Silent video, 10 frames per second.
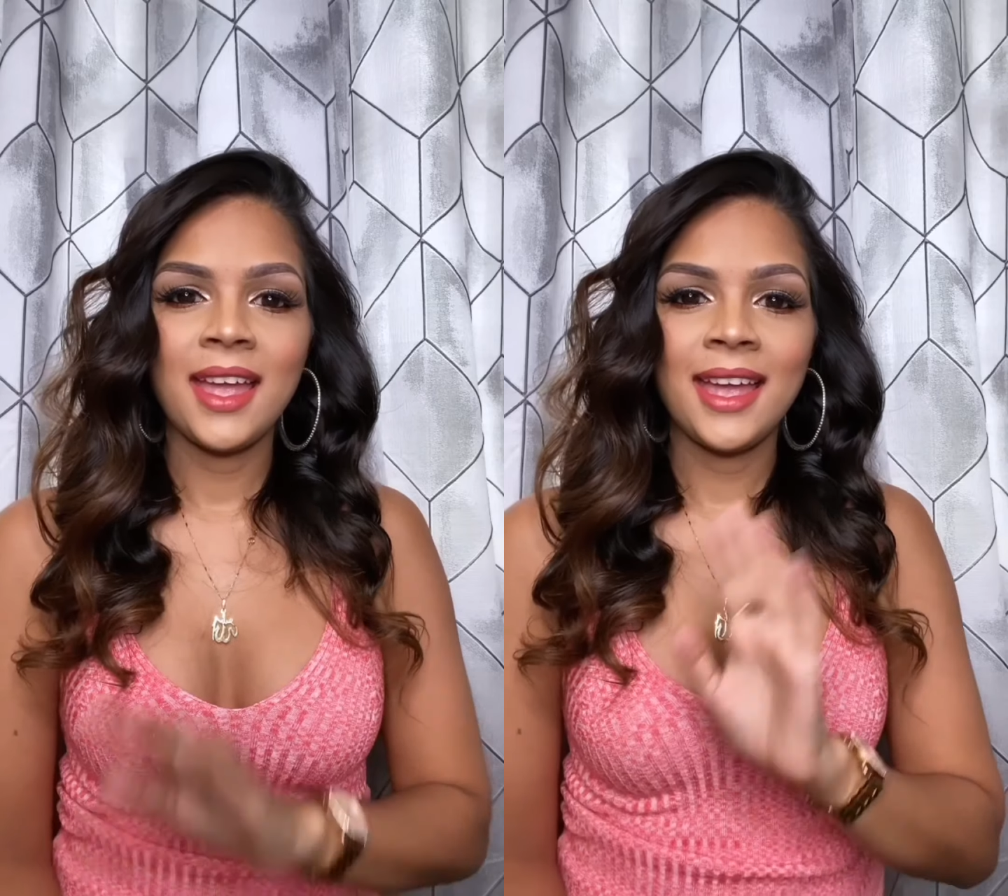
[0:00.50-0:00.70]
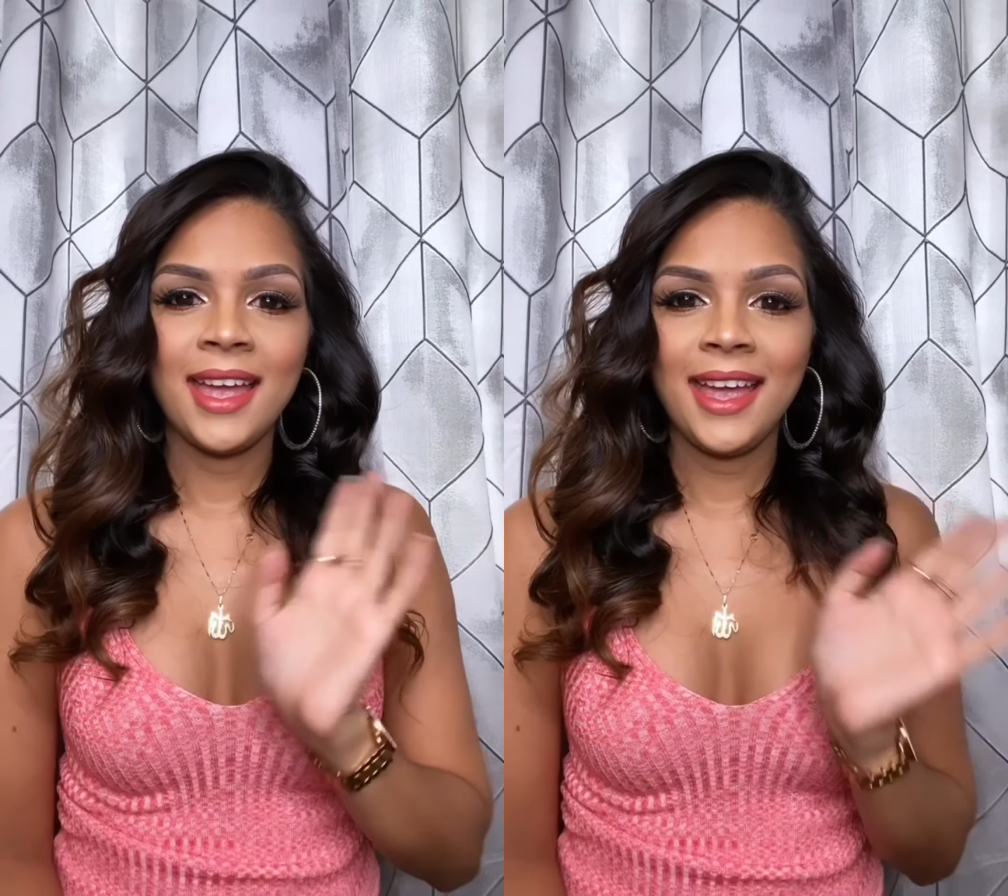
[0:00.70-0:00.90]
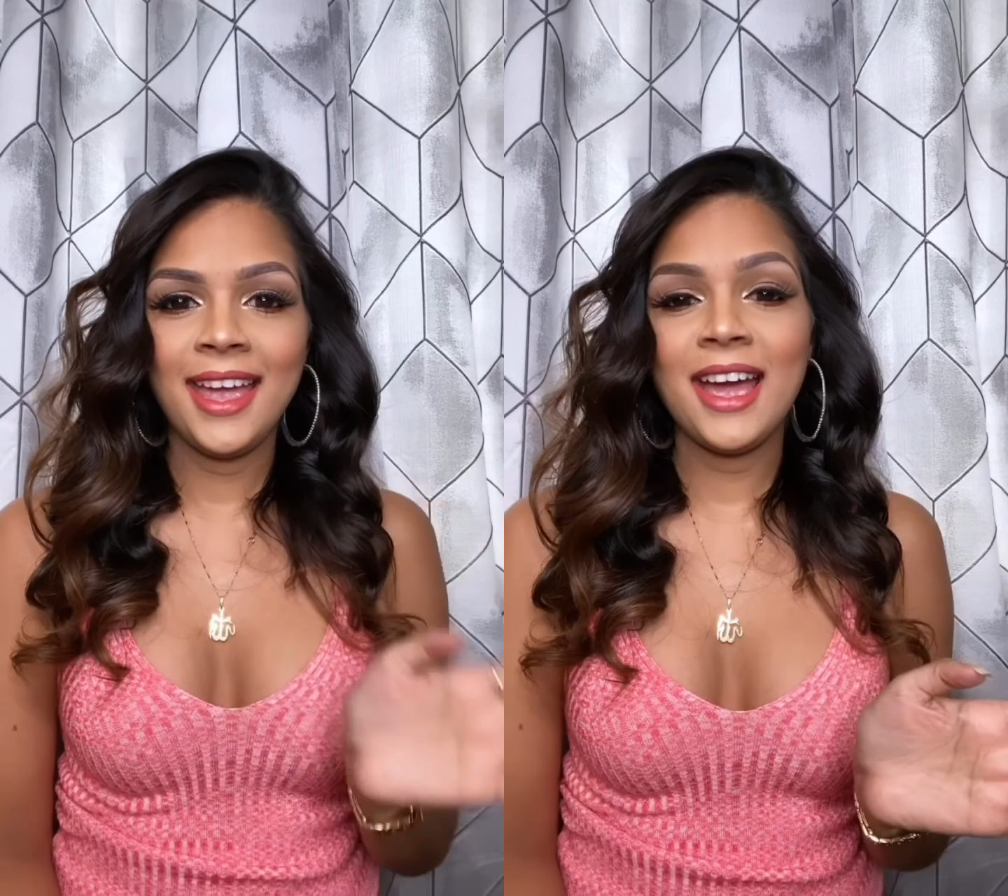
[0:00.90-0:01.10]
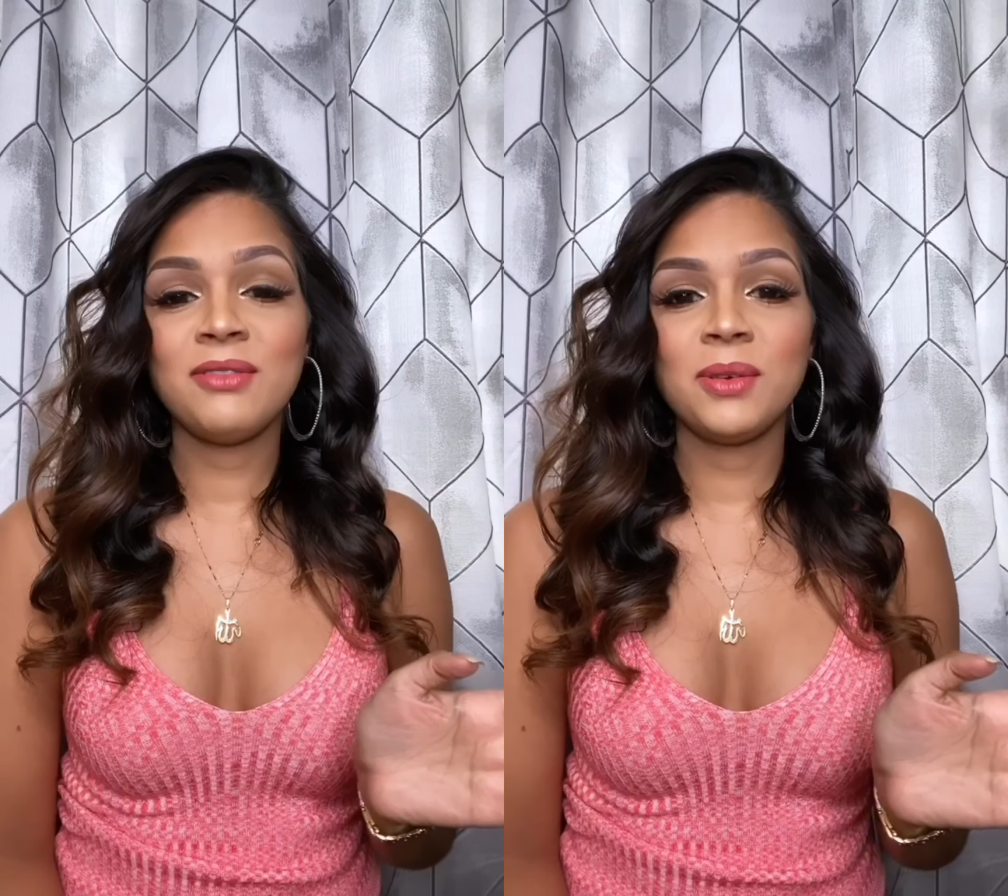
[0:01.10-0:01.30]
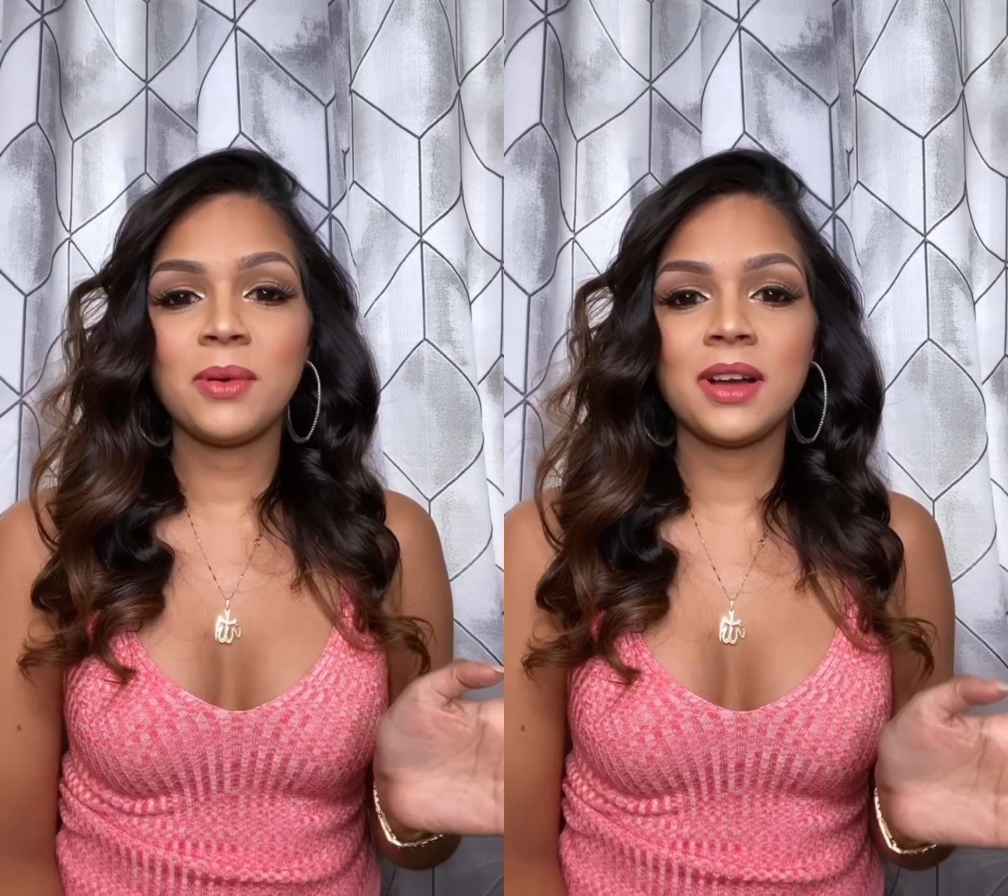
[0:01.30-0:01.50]
Hey
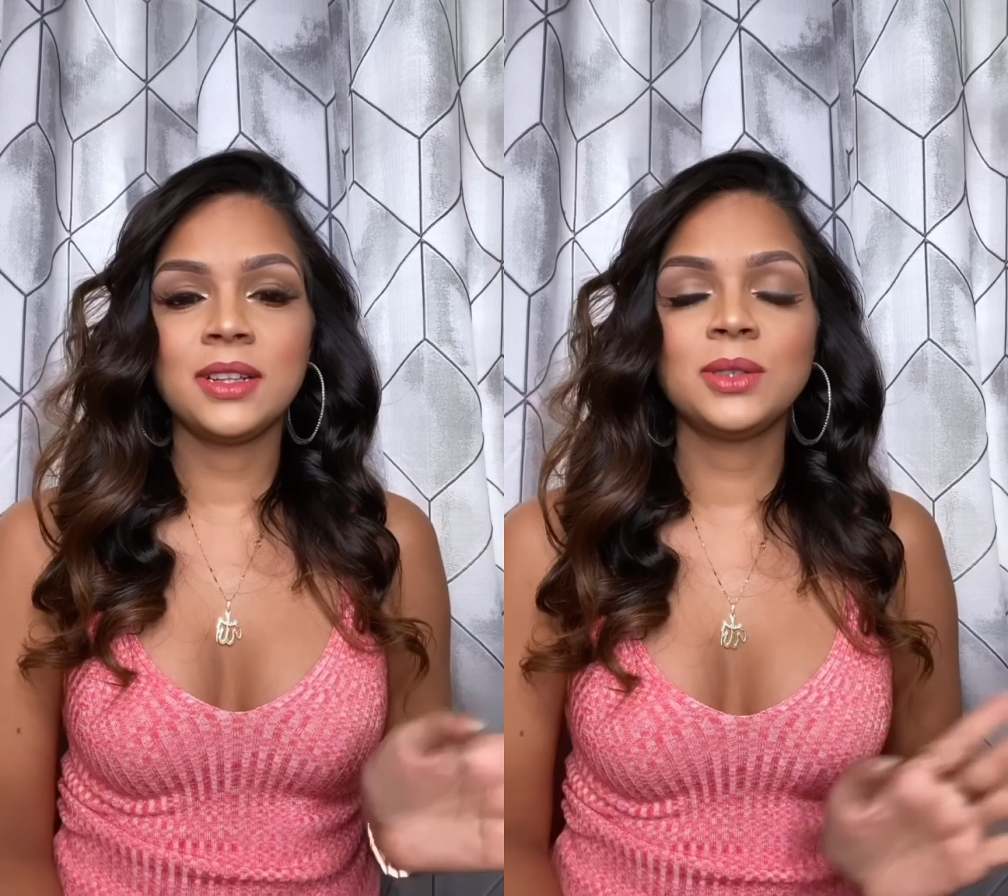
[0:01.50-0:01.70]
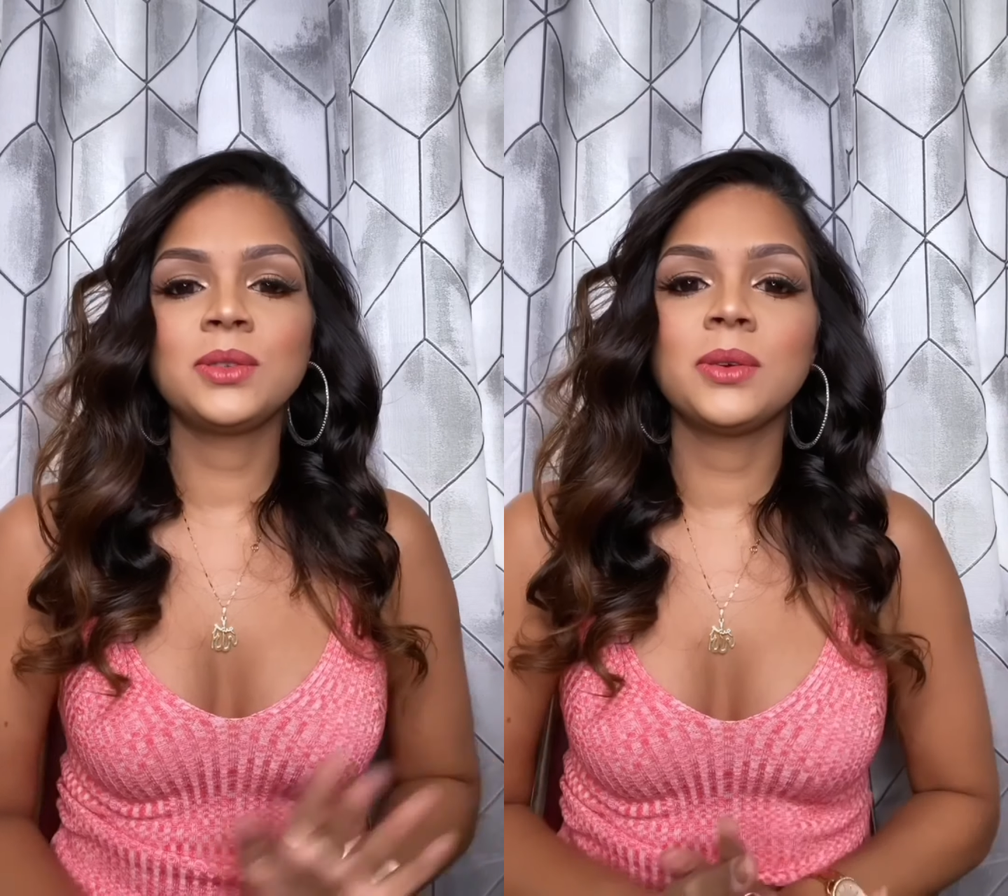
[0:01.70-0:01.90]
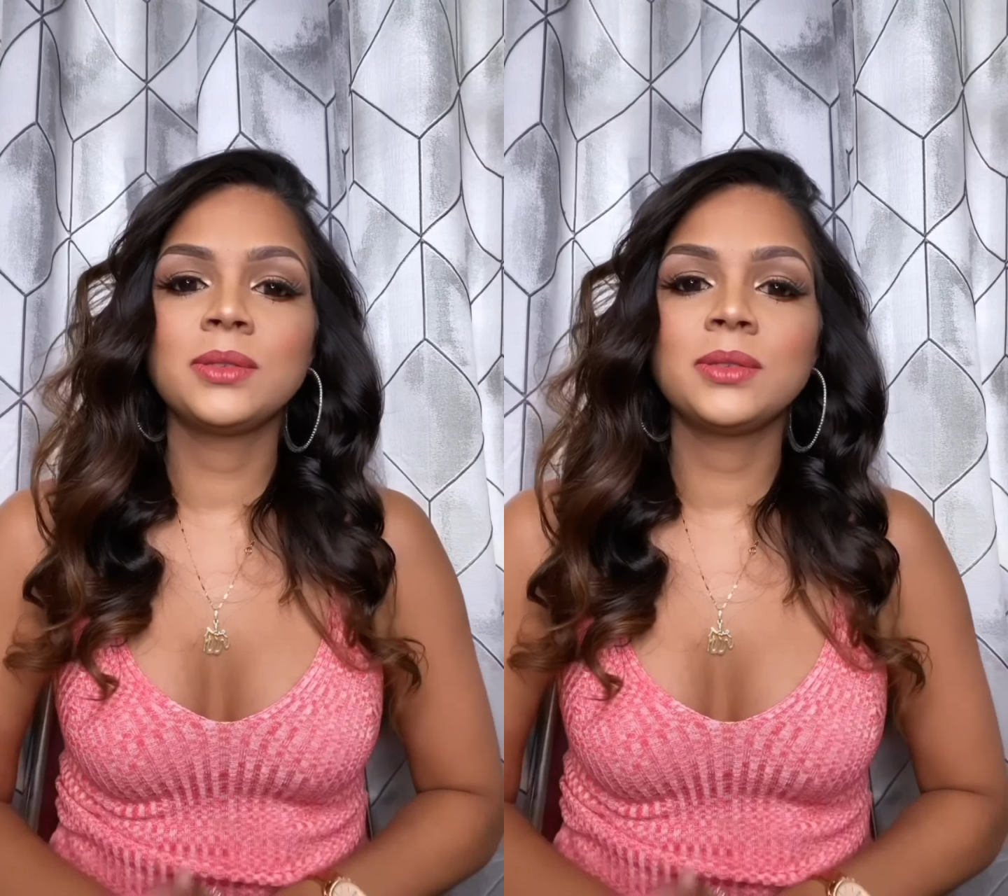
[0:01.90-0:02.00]
everyone, so